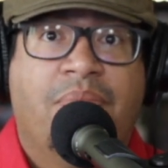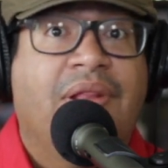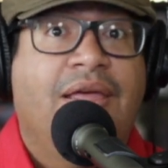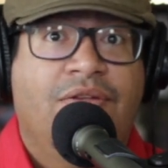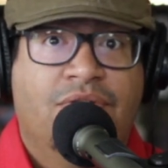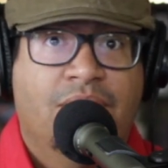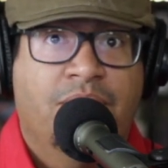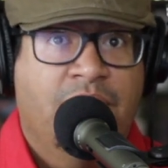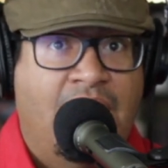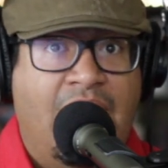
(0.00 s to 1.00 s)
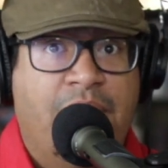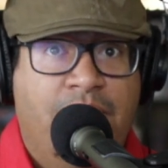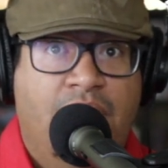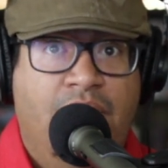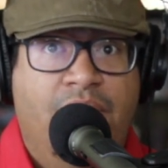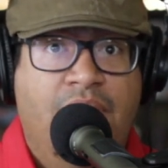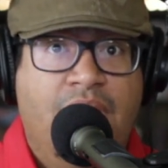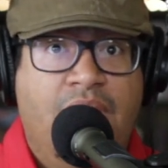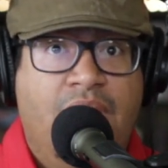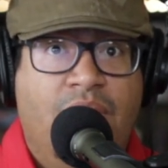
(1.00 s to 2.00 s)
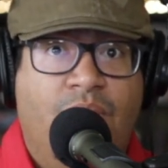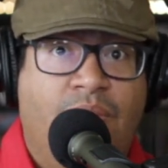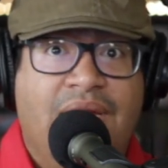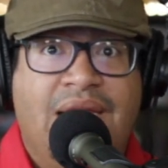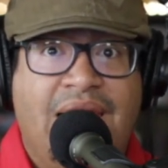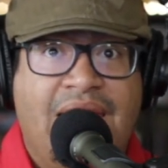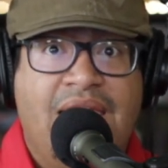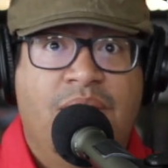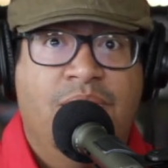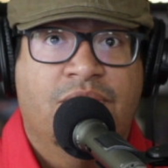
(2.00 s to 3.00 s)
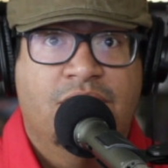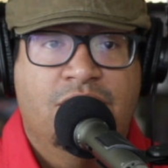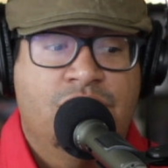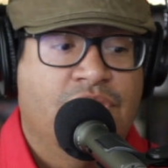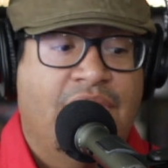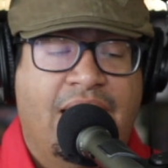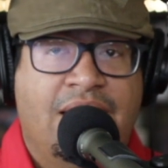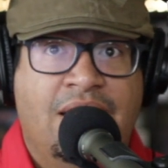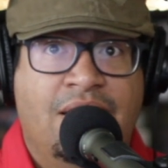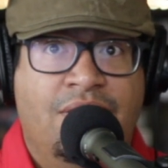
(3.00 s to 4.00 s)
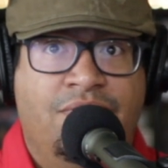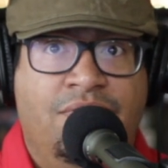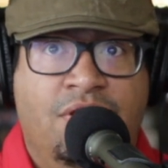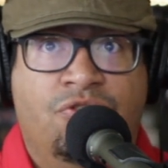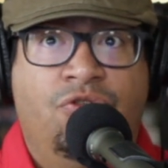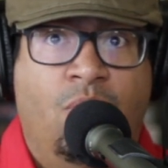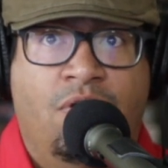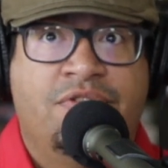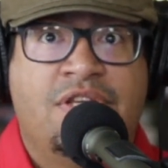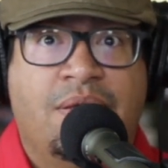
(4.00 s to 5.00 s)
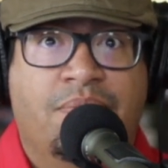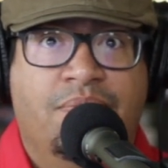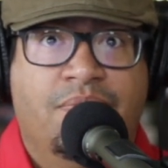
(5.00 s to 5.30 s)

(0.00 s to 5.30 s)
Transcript: Please comment below, what names should I give this dwarf team?